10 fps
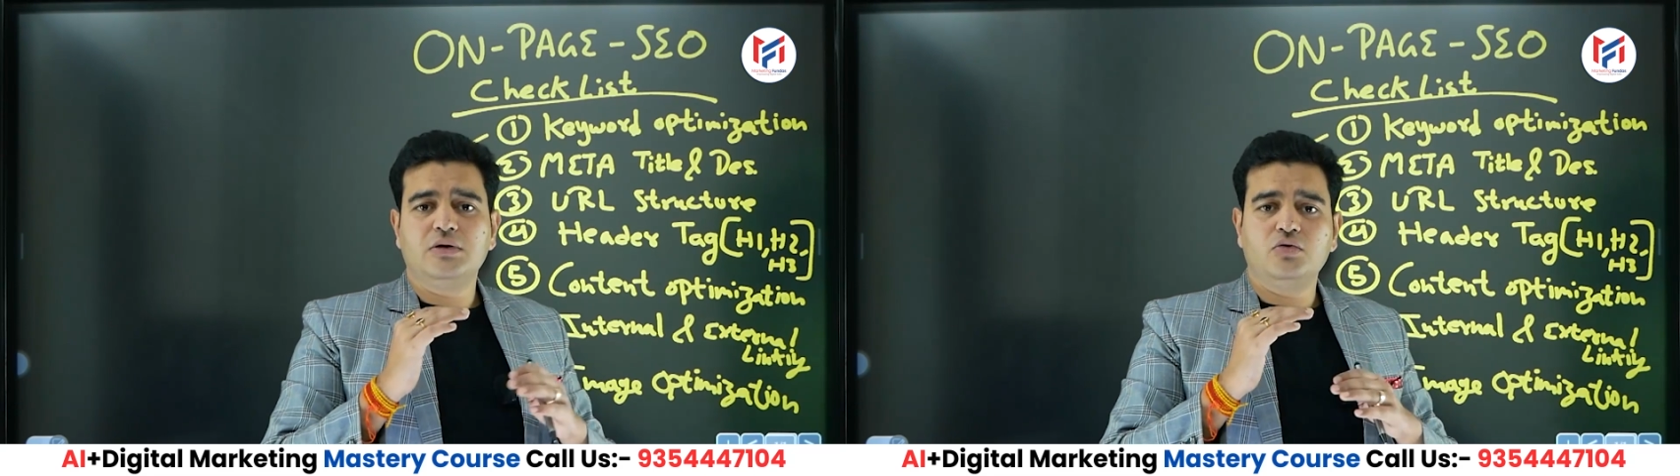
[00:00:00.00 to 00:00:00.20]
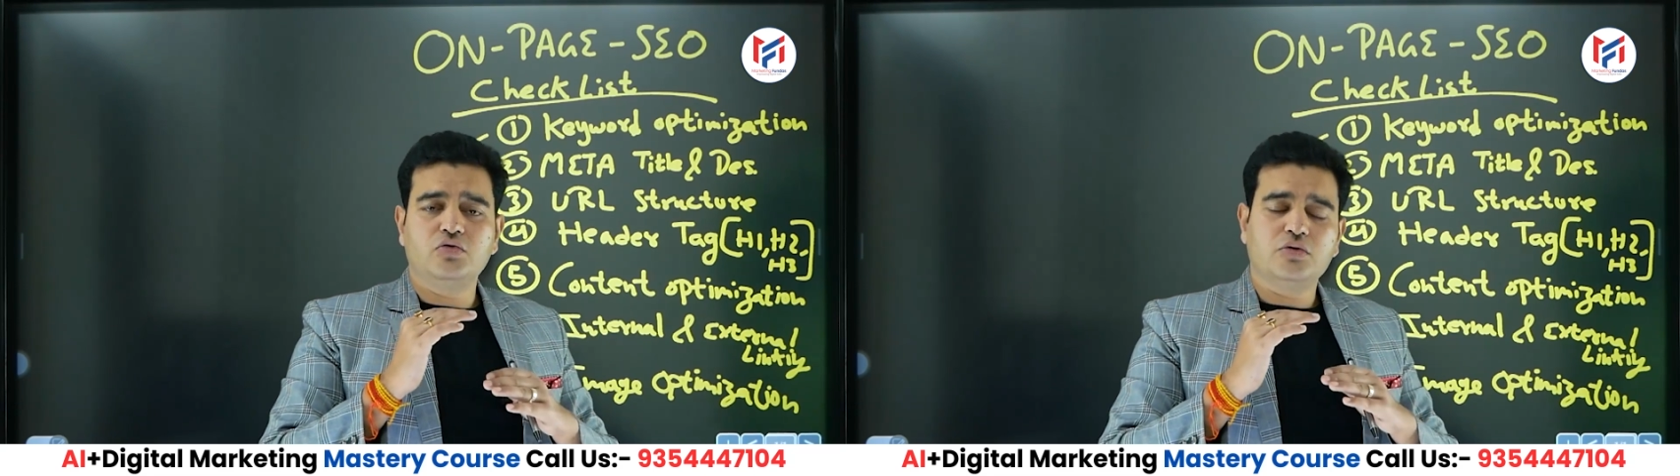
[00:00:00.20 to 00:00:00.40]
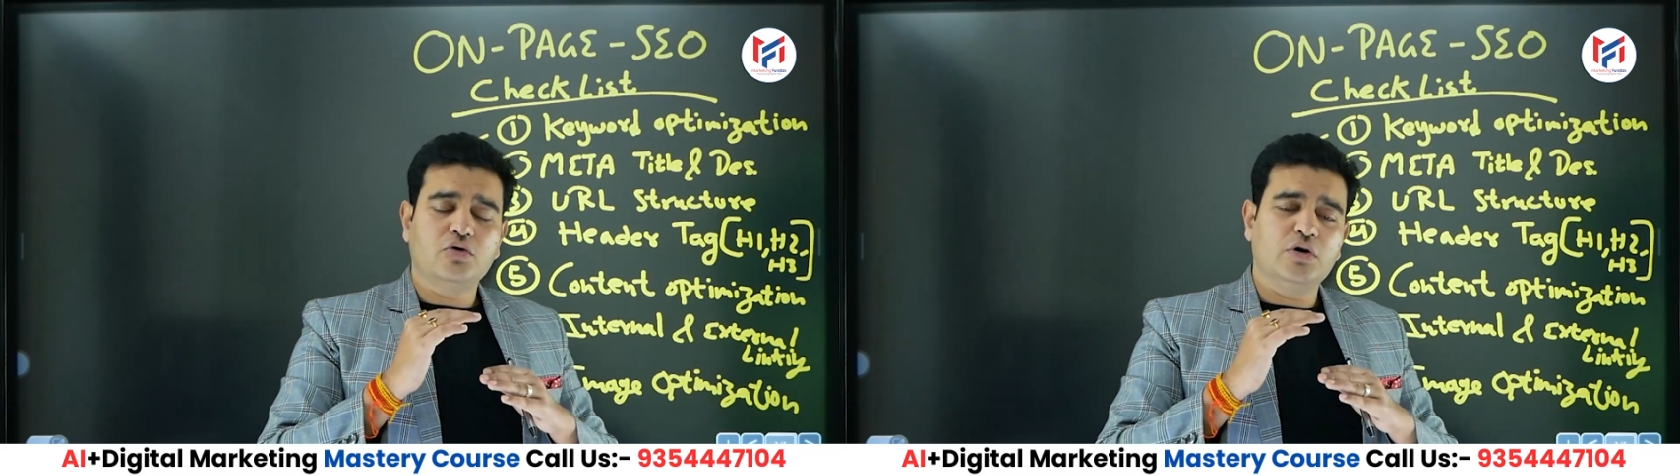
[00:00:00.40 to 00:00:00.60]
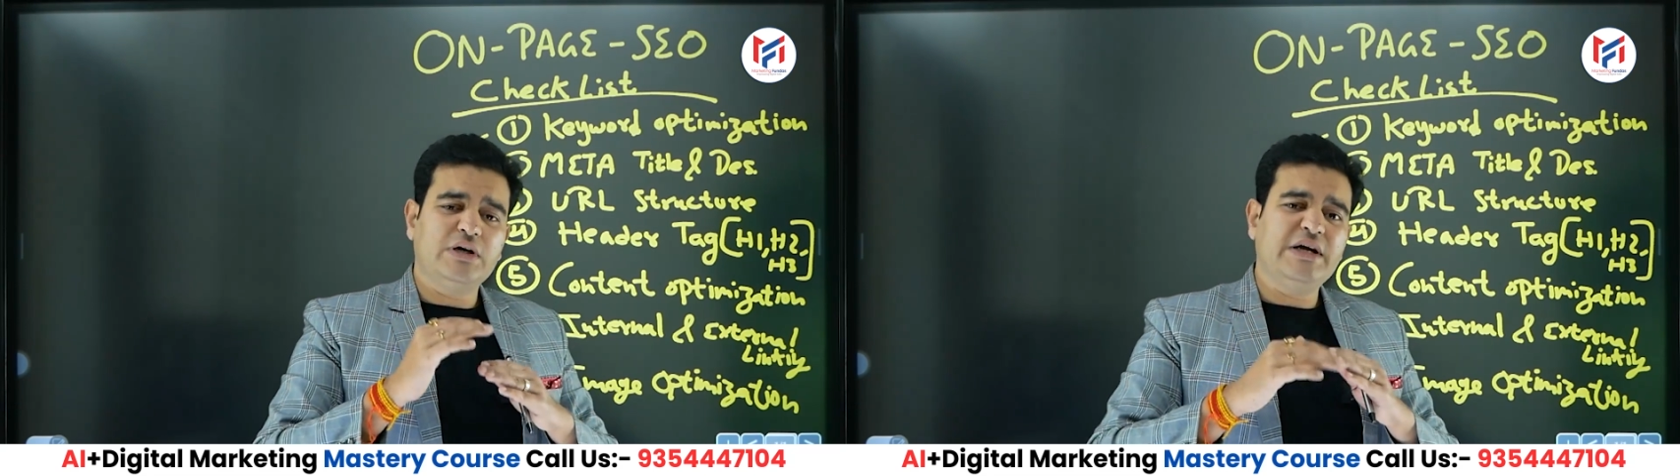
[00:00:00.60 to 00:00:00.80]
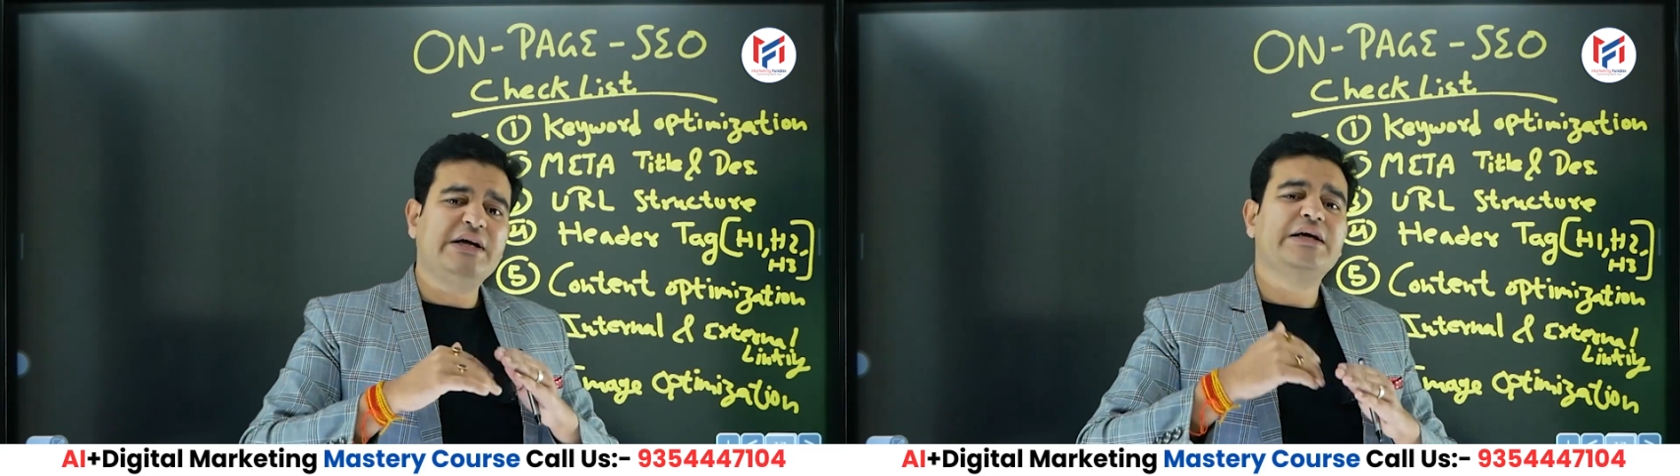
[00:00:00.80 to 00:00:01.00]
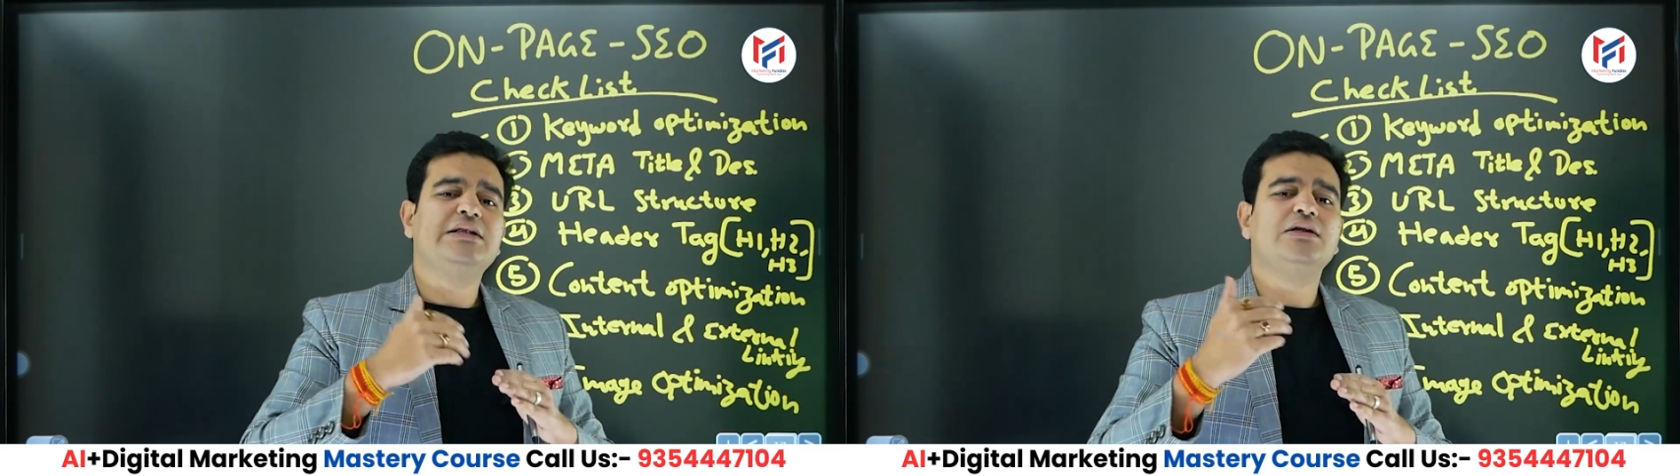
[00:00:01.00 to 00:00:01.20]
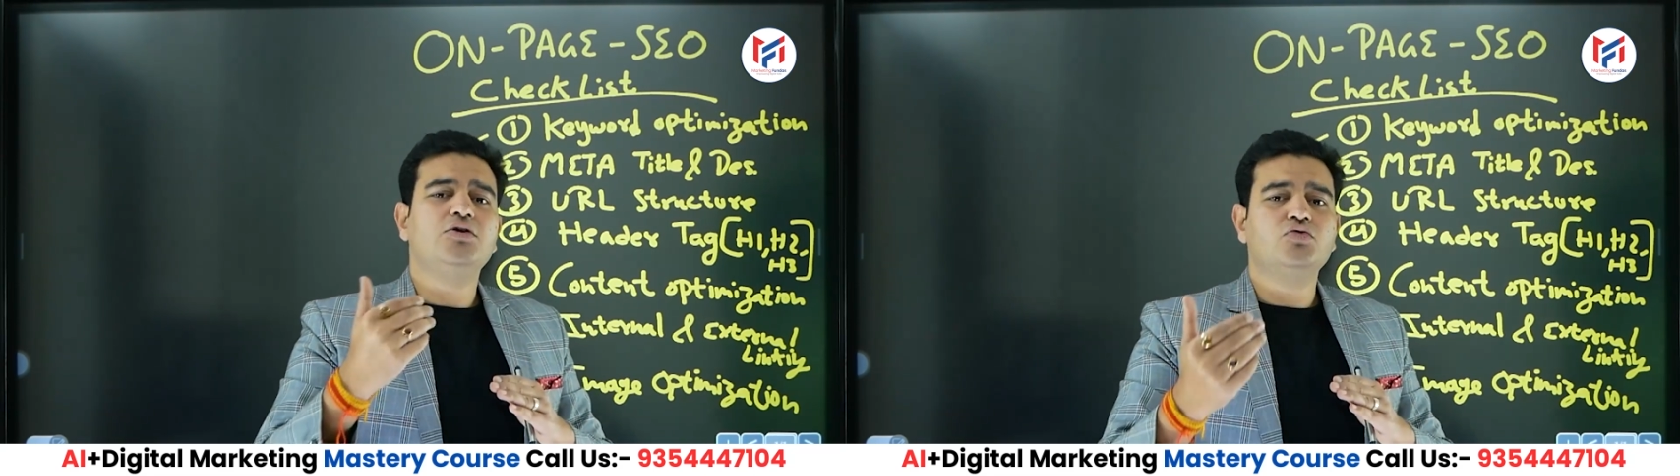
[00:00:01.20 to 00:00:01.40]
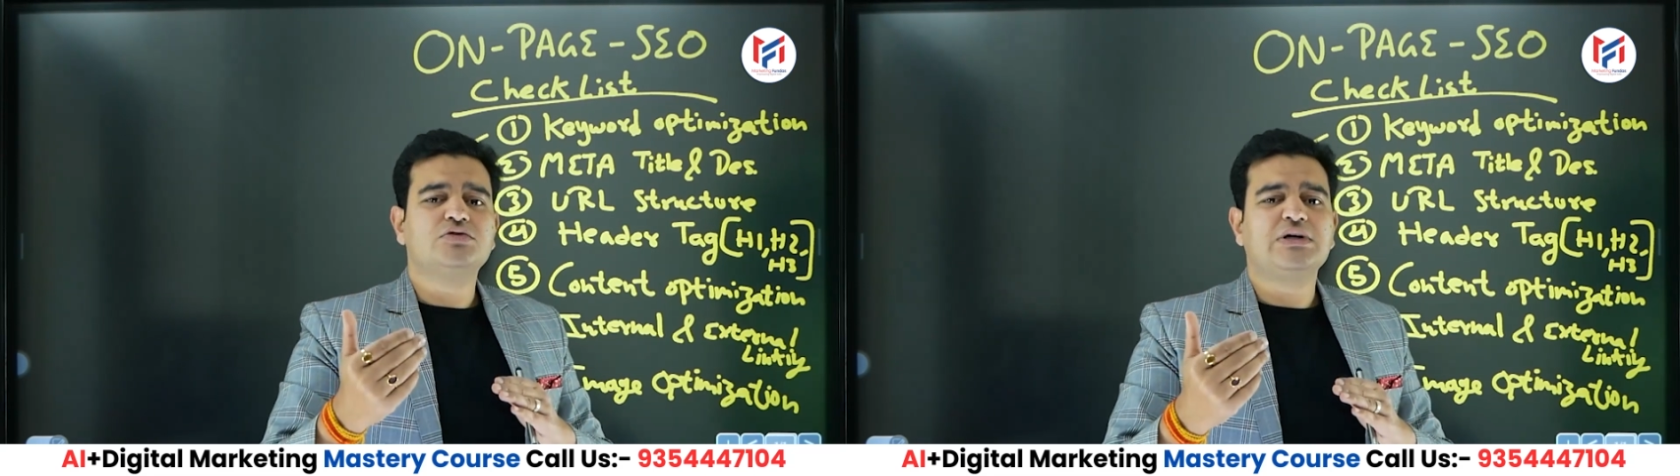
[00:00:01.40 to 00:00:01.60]
the keywords and
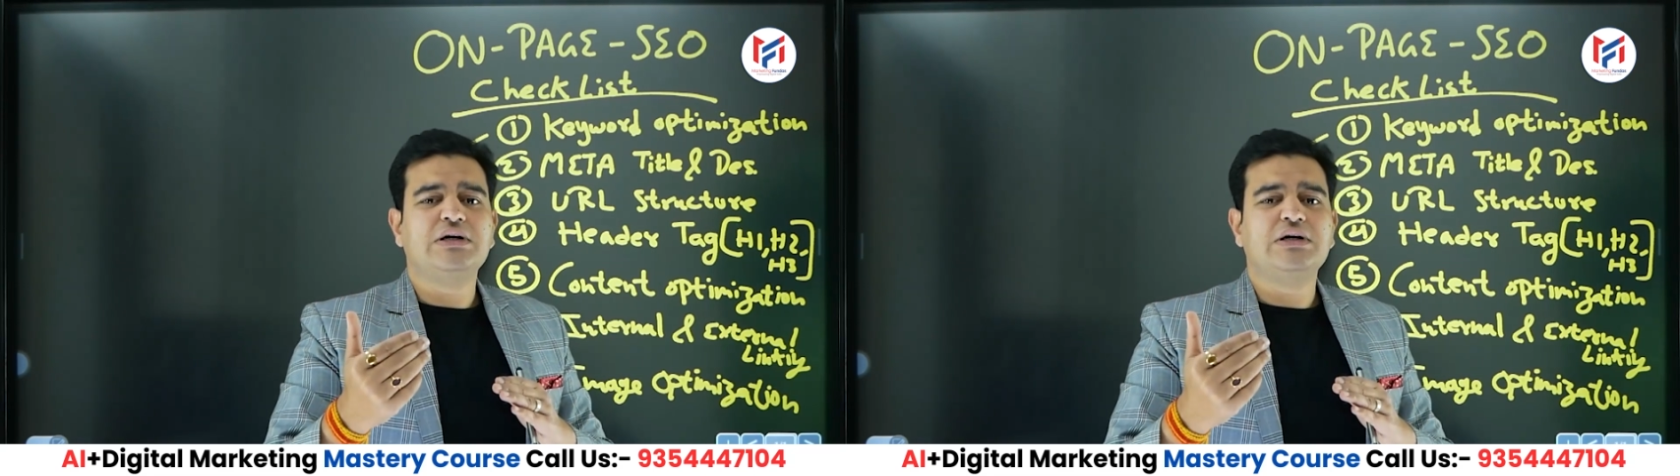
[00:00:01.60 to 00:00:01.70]
continuously